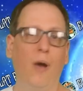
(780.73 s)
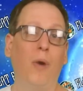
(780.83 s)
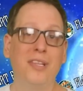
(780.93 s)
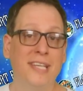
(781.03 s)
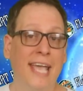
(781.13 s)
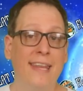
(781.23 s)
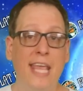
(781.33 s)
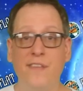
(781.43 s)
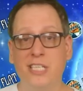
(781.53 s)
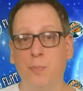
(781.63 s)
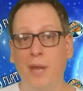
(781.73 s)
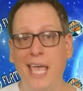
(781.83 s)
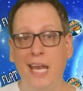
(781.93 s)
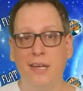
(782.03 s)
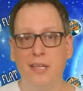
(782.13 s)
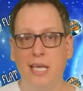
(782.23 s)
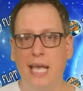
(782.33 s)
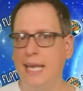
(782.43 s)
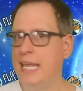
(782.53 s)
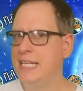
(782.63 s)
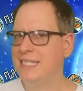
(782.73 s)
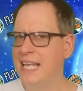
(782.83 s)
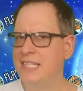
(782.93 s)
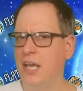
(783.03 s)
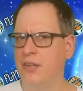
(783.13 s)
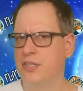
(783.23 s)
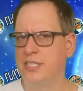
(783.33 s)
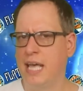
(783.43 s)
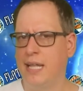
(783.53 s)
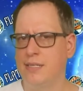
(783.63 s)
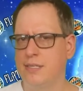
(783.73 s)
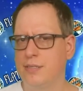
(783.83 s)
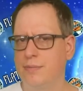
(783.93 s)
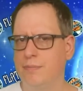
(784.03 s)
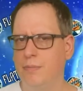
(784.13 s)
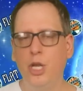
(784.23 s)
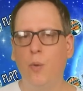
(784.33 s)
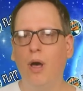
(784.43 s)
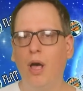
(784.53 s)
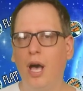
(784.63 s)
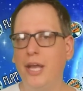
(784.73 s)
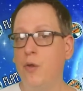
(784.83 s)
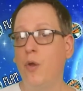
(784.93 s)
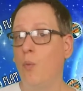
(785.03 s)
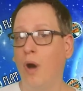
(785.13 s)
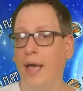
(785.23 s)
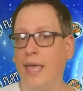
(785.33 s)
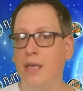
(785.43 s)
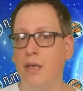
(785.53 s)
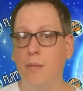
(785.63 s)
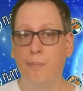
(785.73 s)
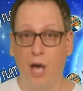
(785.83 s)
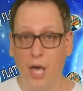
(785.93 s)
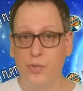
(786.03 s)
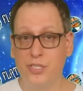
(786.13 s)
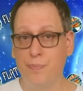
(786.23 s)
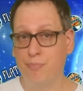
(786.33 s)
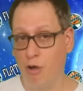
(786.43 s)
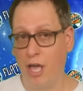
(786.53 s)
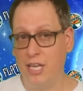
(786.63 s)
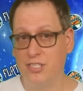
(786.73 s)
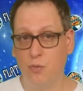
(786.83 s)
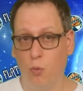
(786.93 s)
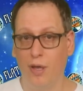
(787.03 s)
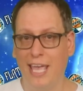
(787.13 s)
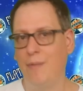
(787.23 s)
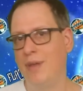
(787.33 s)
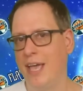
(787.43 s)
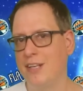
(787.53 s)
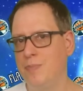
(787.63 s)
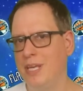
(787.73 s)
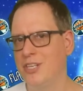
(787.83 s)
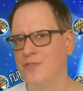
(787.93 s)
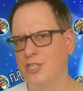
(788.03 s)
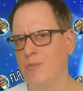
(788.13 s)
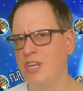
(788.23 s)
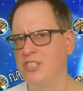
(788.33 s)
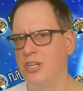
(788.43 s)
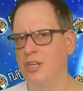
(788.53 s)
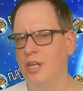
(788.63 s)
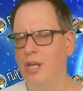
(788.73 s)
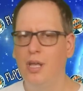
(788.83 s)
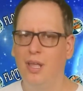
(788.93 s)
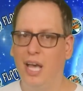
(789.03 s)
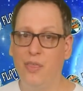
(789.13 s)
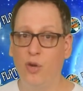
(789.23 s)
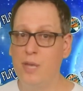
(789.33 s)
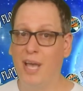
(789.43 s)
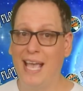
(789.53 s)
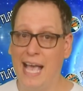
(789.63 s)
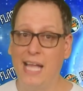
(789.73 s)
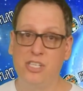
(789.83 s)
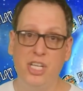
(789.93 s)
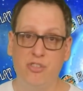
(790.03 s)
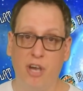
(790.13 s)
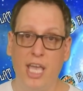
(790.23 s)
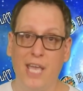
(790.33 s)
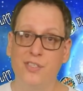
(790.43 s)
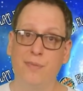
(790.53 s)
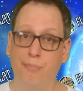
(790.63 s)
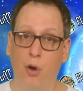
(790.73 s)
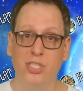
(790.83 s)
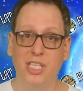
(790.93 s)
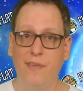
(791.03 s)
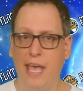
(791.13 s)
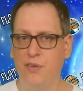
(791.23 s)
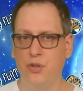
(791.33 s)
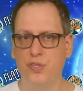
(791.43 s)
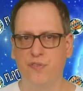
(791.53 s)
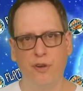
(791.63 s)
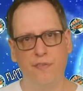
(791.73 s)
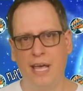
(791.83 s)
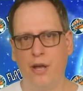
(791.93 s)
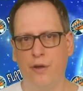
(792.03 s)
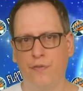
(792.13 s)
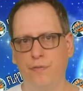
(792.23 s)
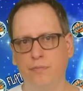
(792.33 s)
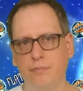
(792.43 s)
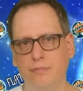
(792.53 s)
And once again, they've explained, and he says he understands. You know what? I don't know why, but I was surprised at what came next, because for some reason, I thought you might actually try and give some positive evidence for a flat Earth.